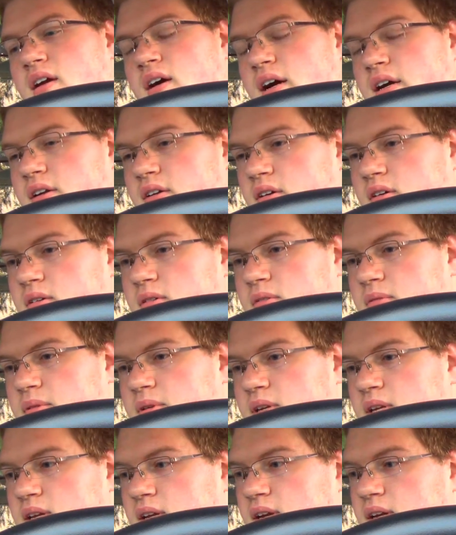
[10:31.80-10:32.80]
I know
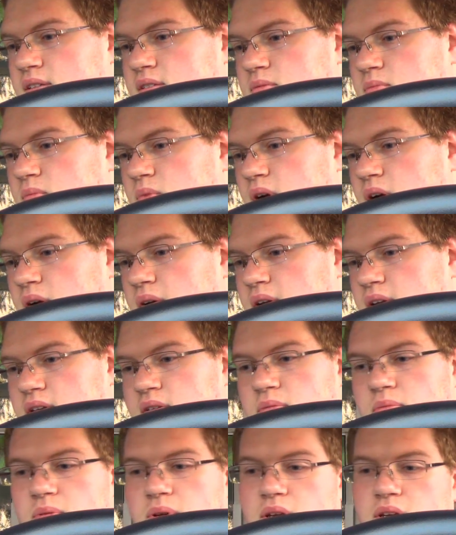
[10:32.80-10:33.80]
we got some wiring
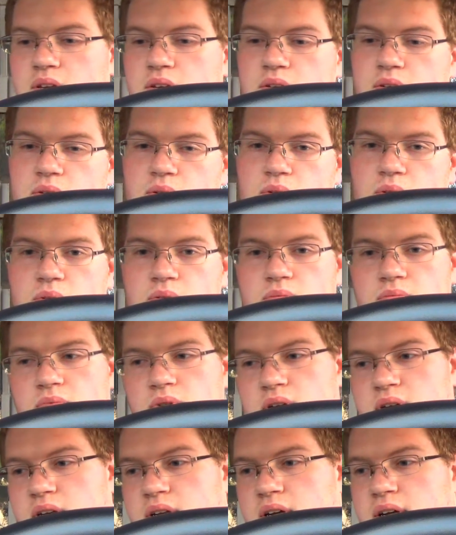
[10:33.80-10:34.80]
to redo and
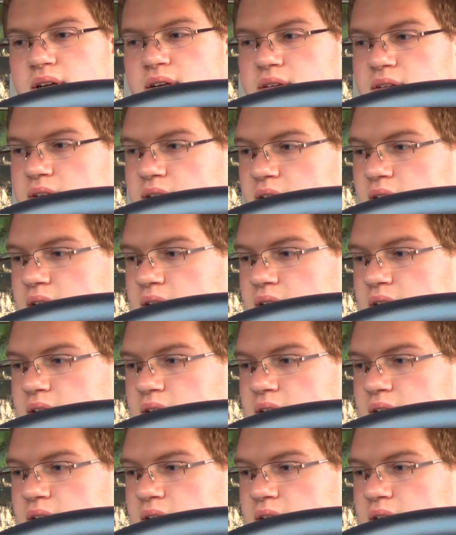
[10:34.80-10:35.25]
whatnot.